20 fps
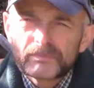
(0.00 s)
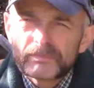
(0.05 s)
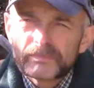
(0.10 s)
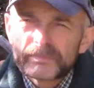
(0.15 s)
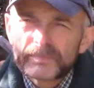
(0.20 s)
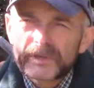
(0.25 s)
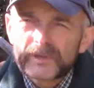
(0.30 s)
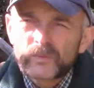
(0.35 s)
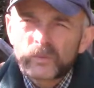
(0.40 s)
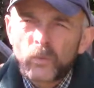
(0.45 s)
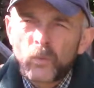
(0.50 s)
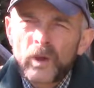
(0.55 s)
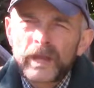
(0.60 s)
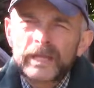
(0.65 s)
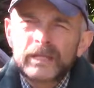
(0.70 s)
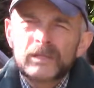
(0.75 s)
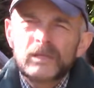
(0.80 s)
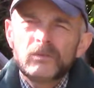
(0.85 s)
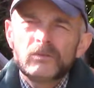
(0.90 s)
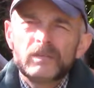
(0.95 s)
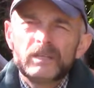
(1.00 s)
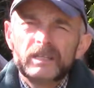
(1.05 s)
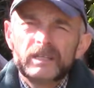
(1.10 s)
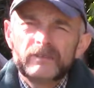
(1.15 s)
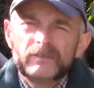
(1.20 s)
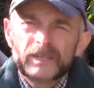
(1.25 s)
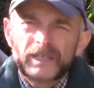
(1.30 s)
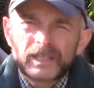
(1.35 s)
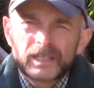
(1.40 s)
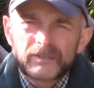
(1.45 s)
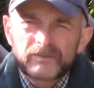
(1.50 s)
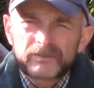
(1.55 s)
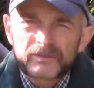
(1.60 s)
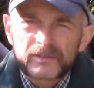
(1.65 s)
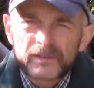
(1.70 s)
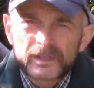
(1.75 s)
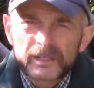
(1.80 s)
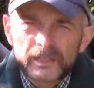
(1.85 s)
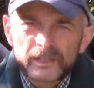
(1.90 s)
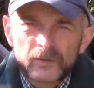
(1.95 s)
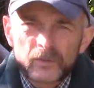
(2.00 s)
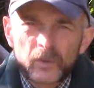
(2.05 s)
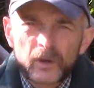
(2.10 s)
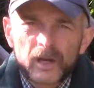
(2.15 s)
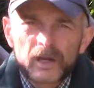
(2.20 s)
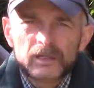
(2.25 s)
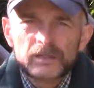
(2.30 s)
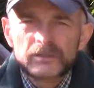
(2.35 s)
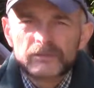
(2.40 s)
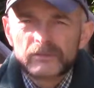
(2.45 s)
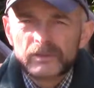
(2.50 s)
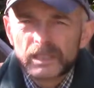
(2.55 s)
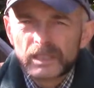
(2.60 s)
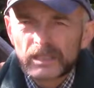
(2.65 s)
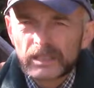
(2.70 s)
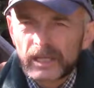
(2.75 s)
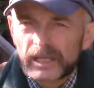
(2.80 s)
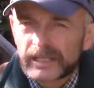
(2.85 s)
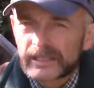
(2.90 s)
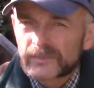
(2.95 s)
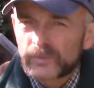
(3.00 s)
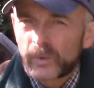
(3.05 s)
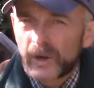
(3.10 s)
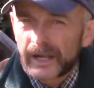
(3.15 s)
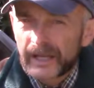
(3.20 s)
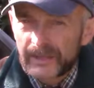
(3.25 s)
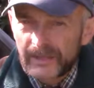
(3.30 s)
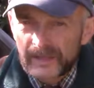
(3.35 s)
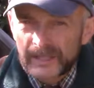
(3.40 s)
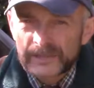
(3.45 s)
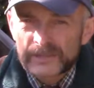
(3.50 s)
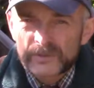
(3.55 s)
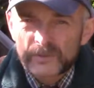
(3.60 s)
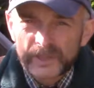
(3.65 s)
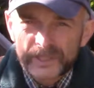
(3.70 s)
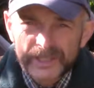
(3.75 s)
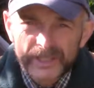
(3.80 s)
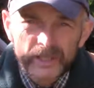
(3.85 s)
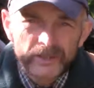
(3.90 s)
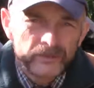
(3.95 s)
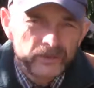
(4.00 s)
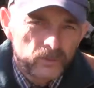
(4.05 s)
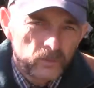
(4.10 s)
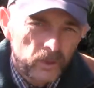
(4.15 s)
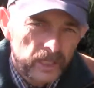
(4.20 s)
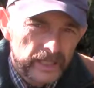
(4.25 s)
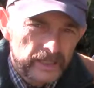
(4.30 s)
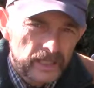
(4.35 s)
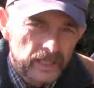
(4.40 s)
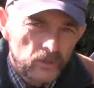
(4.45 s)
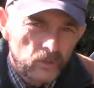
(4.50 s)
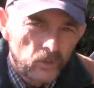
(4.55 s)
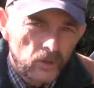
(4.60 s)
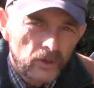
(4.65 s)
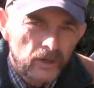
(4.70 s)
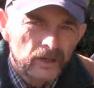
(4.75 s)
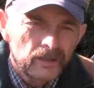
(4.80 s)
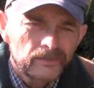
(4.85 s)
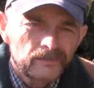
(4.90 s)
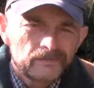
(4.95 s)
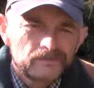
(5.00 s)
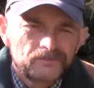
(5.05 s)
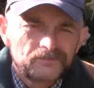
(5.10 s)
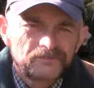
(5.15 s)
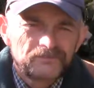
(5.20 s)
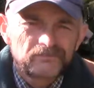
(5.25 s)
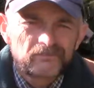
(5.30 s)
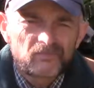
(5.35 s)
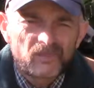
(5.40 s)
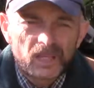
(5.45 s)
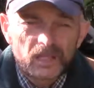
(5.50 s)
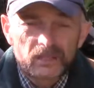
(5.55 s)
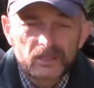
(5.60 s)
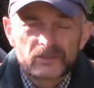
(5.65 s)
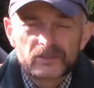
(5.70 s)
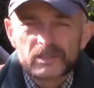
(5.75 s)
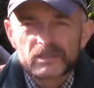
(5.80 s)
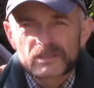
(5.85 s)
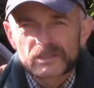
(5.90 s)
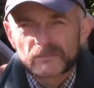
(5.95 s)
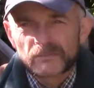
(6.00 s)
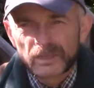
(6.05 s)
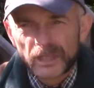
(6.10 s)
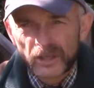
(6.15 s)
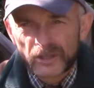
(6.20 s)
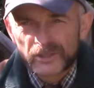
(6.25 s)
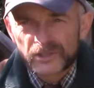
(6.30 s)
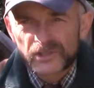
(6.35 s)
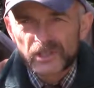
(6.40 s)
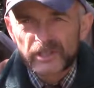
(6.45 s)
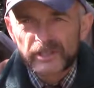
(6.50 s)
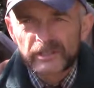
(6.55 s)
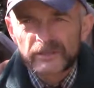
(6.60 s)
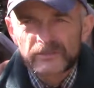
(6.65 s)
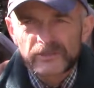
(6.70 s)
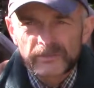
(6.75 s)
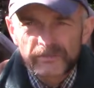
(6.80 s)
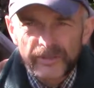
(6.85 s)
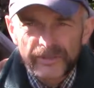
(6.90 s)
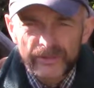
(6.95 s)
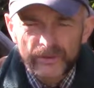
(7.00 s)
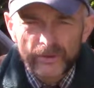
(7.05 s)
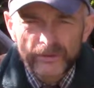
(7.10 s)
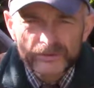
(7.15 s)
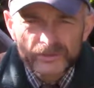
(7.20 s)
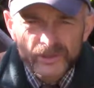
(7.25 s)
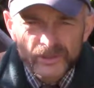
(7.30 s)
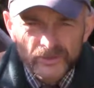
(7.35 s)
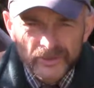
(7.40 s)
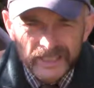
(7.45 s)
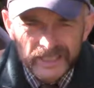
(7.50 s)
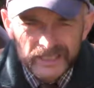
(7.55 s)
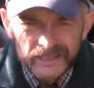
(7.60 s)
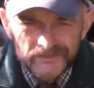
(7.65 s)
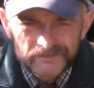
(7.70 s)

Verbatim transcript: But when you live in it for a little while, you realize why things were done the way they were. And there is some logic and some thought to it.